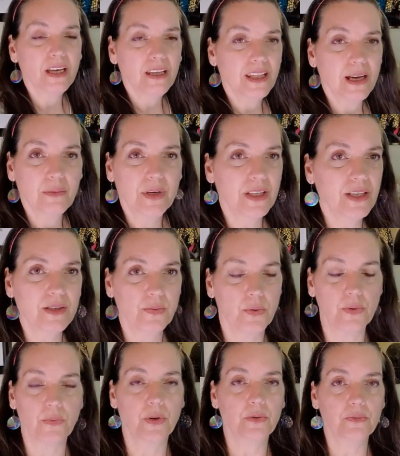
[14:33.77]
That way this
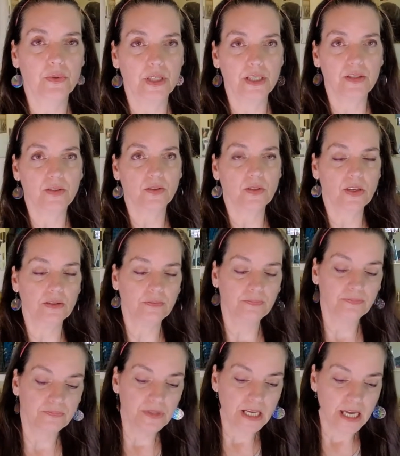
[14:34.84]
one won't run so long.
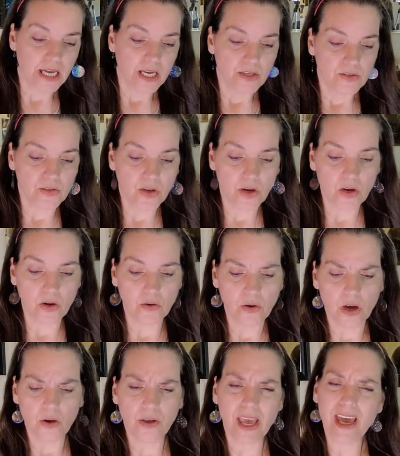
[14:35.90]
So,
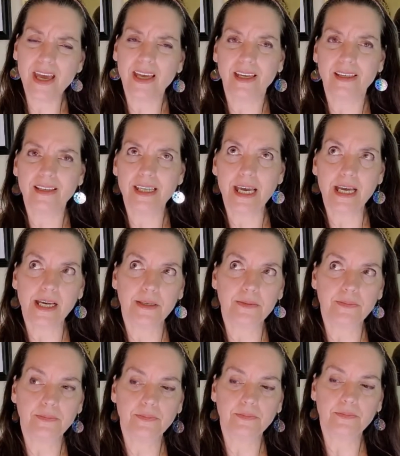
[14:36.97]
okay, yeah.
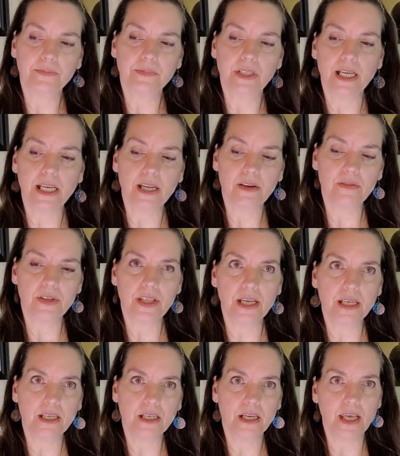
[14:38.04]
Did I get
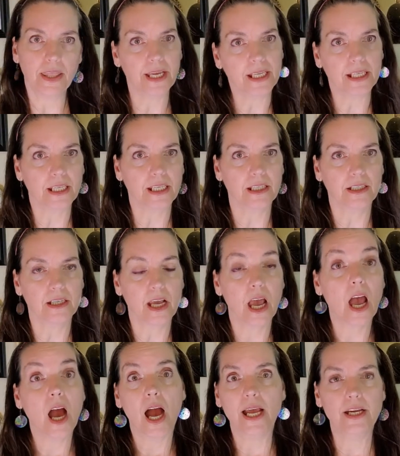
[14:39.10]
everything? I think I did.
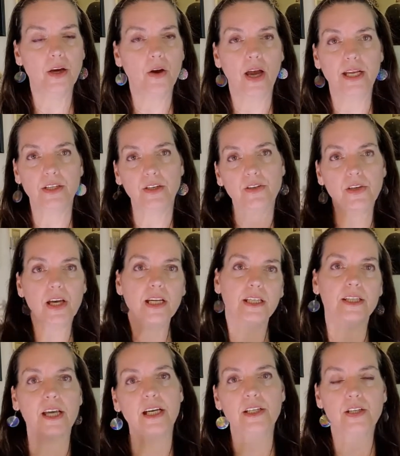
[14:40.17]
I know, I just kind of
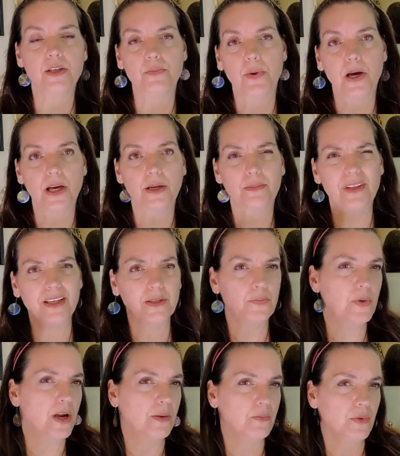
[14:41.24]
touched upon them. That's the
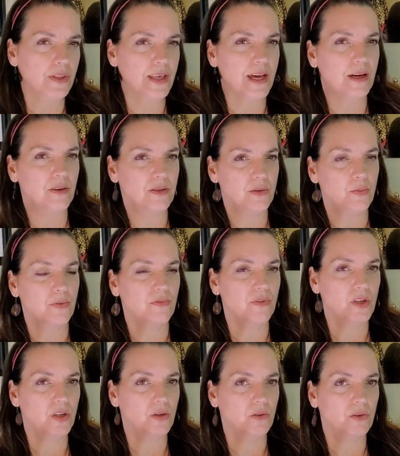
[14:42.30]
problem with the house
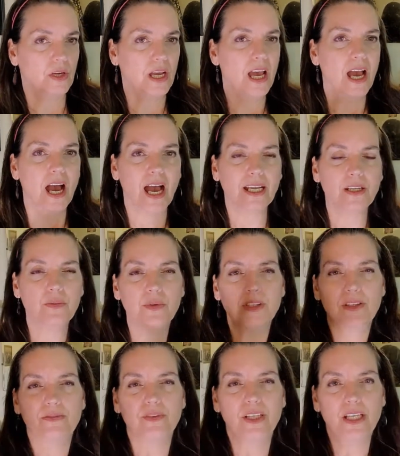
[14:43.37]
review. I don't want
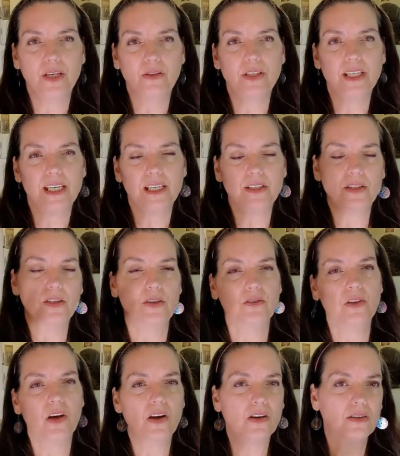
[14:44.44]
the video to get too
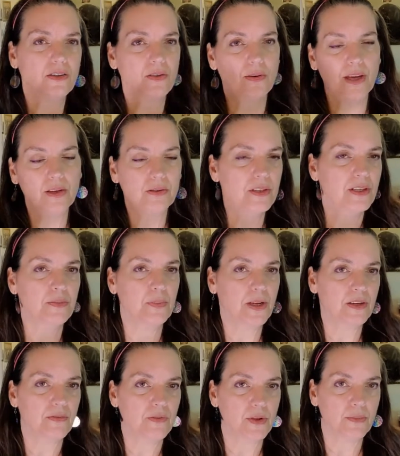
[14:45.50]
long, so I only
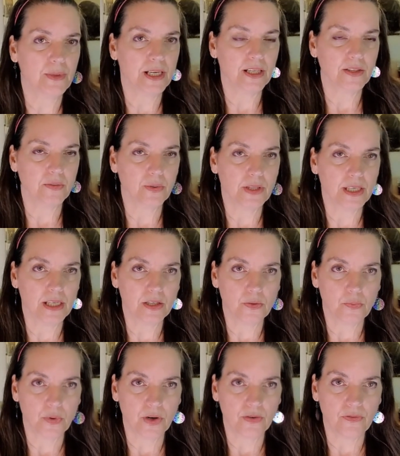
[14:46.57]
spend a few minutes with each
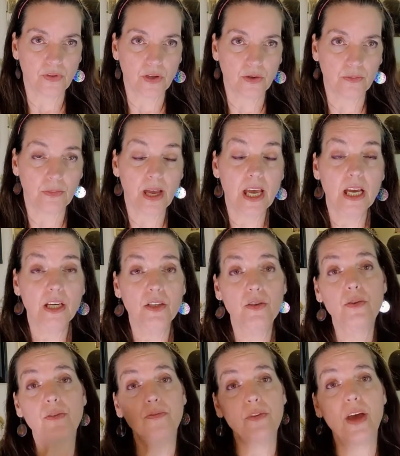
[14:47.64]
perfume.
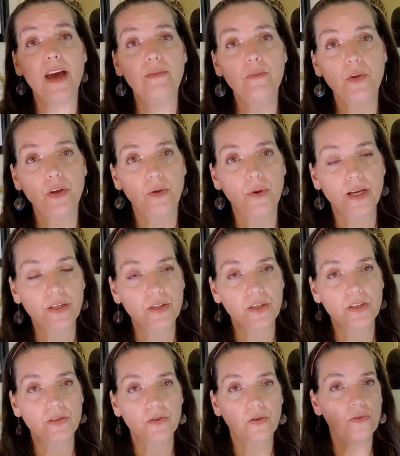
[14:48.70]
So if you have more
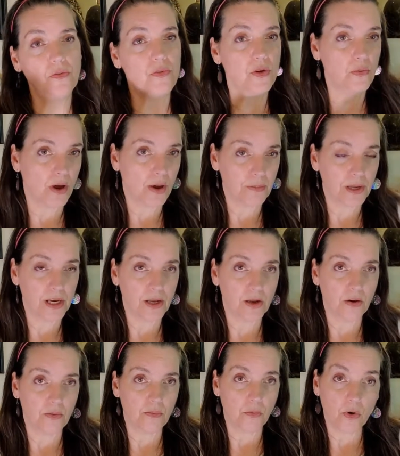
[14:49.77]
questions, or if you want me to
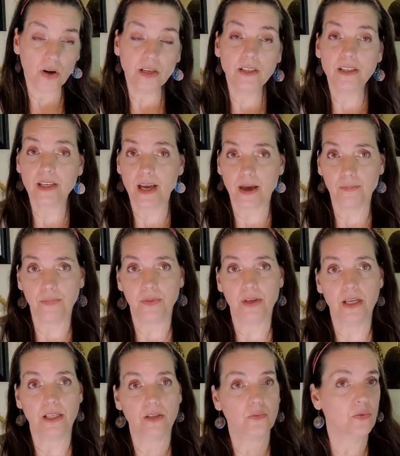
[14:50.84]
go more in depth
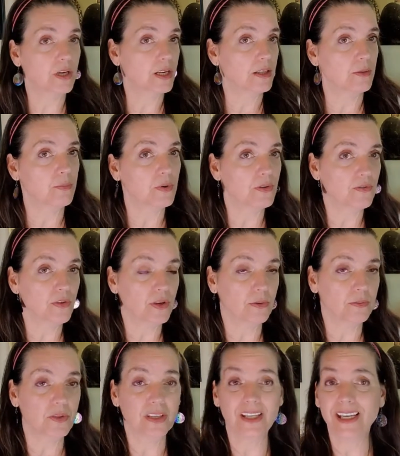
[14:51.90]
into one of the
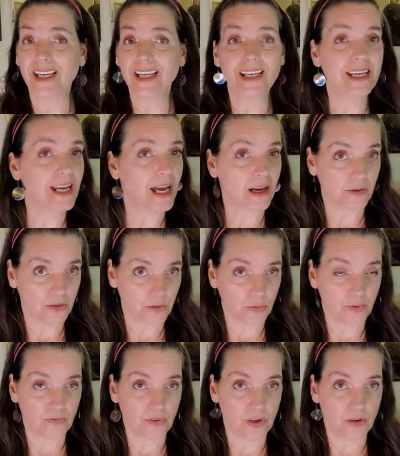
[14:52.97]
perfumes in any house
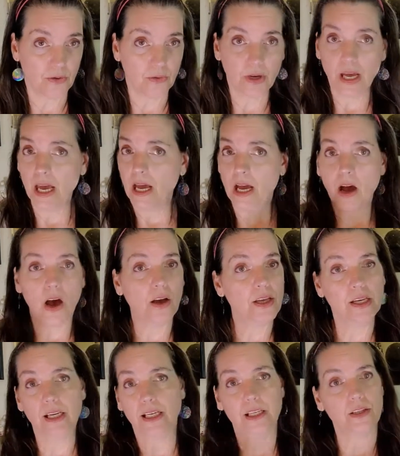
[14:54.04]
review, all you
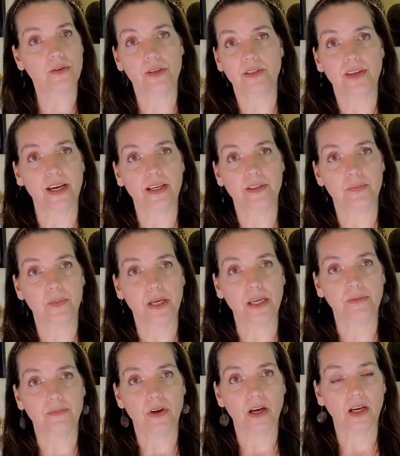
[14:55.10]
got to do is ask me,
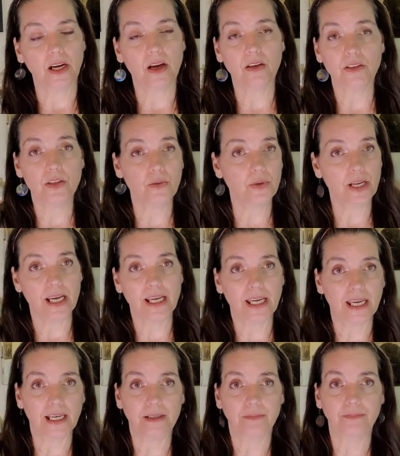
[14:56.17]
and I'll do what I
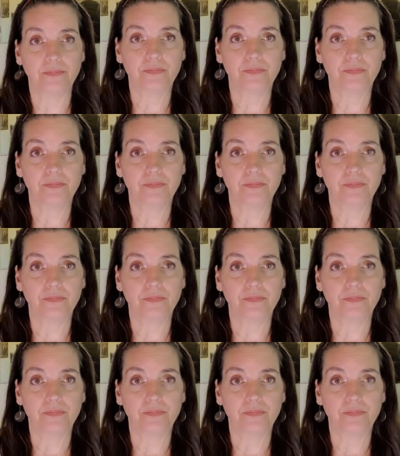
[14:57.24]
can.